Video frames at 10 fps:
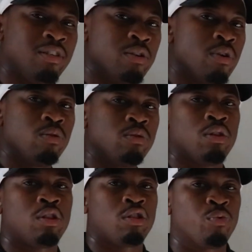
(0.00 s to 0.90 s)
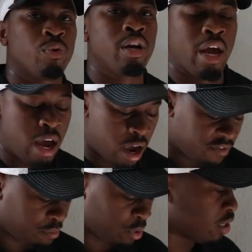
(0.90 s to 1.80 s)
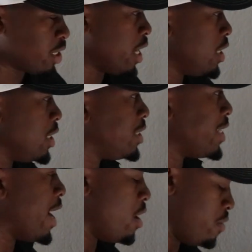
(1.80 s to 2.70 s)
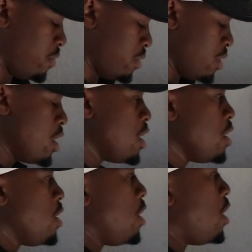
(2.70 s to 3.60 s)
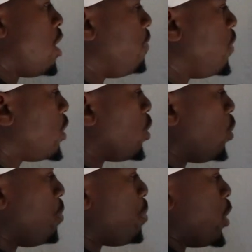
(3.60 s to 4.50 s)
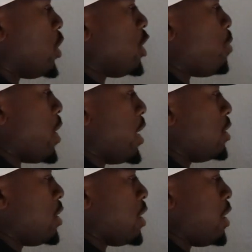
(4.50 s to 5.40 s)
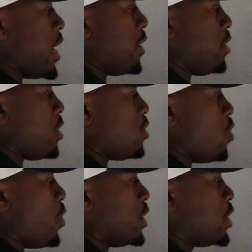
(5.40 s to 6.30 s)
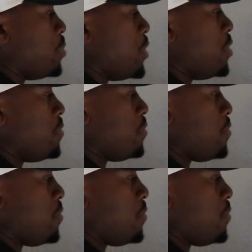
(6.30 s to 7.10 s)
0 to 3.5% down of the total purchase price that they're going to be